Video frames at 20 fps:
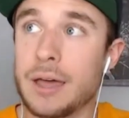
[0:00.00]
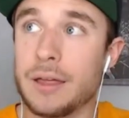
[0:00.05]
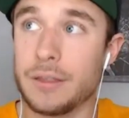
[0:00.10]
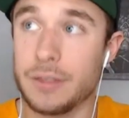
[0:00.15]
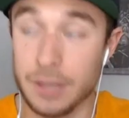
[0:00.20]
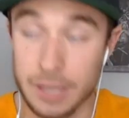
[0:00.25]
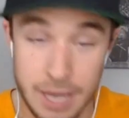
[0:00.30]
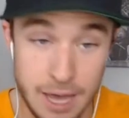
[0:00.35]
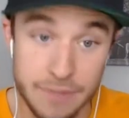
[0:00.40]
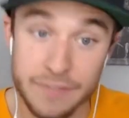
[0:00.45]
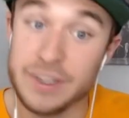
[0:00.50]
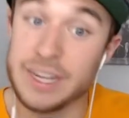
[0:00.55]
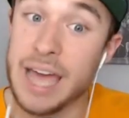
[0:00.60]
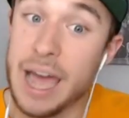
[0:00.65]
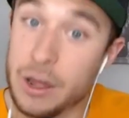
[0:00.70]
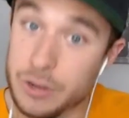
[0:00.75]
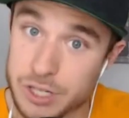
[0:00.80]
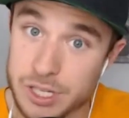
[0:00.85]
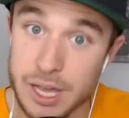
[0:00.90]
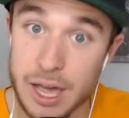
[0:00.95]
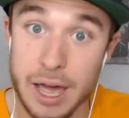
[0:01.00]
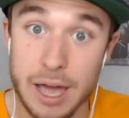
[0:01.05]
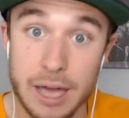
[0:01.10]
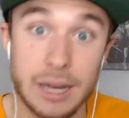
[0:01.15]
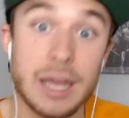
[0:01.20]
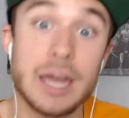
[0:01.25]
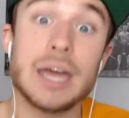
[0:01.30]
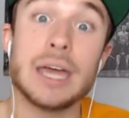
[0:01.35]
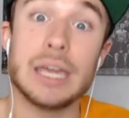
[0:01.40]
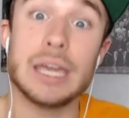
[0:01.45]
Again, the downside,
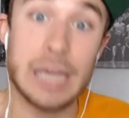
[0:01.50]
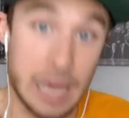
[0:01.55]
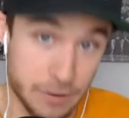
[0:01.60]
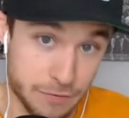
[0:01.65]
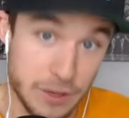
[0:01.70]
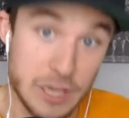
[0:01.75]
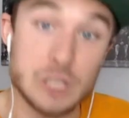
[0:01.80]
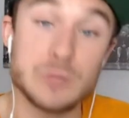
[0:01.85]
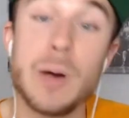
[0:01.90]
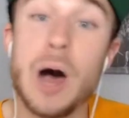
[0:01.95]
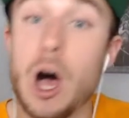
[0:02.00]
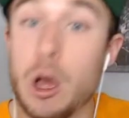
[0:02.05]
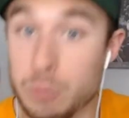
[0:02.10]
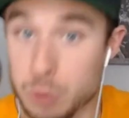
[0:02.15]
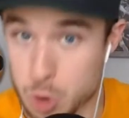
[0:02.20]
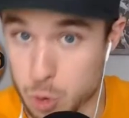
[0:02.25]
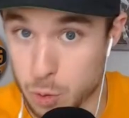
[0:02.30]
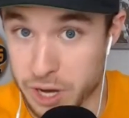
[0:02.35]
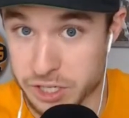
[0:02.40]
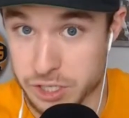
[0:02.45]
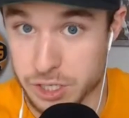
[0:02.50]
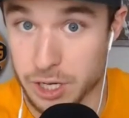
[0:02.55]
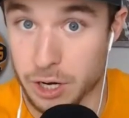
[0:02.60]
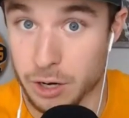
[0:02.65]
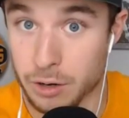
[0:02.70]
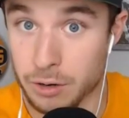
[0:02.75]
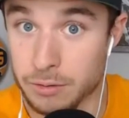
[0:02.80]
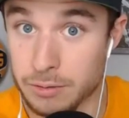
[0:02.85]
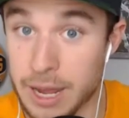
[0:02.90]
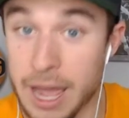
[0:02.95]
you got to face Mahomes twice a year.
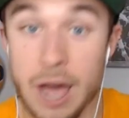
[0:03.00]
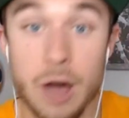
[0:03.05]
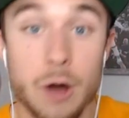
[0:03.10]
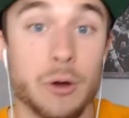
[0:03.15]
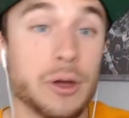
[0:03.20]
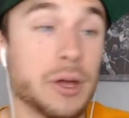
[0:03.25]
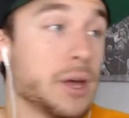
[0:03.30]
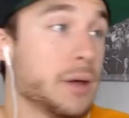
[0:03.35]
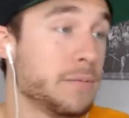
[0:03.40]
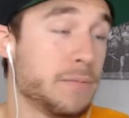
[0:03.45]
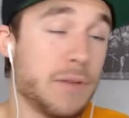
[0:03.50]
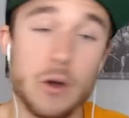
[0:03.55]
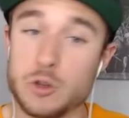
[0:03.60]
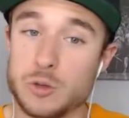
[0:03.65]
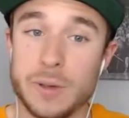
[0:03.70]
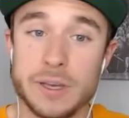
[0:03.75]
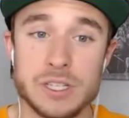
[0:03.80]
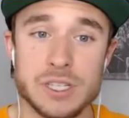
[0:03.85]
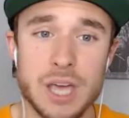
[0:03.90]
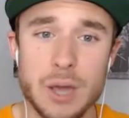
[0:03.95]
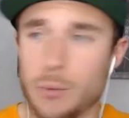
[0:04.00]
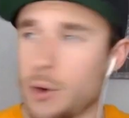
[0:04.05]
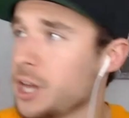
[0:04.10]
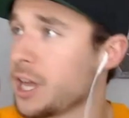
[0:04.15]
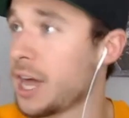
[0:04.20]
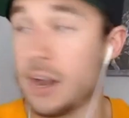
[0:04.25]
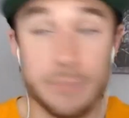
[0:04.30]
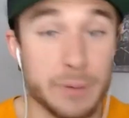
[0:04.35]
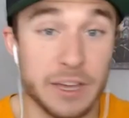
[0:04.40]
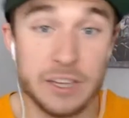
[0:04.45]
Now, folks might say, well, you
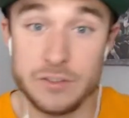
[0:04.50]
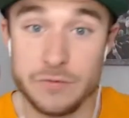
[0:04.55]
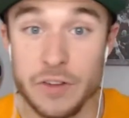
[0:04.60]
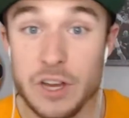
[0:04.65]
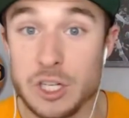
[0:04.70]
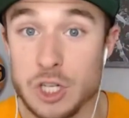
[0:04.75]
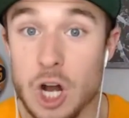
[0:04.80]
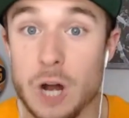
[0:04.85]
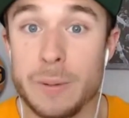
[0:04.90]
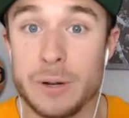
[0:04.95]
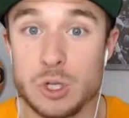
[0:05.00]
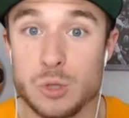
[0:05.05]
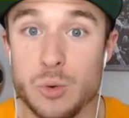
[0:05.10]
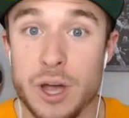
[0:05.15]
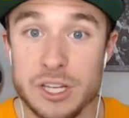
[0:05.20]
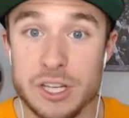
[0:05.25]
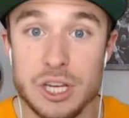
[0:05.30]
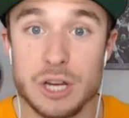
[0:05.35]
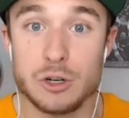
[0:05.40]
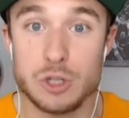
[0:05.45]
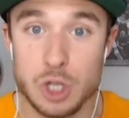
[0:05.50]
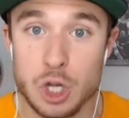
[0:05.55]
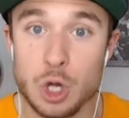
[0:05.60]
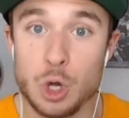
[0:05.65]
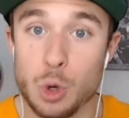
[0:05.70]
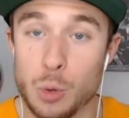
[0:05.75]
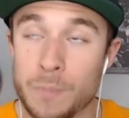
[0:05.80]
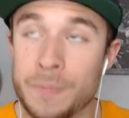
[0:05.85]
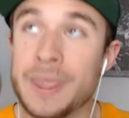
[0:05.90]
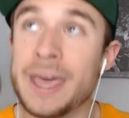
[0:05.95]
got to face Herbert twice a year, too.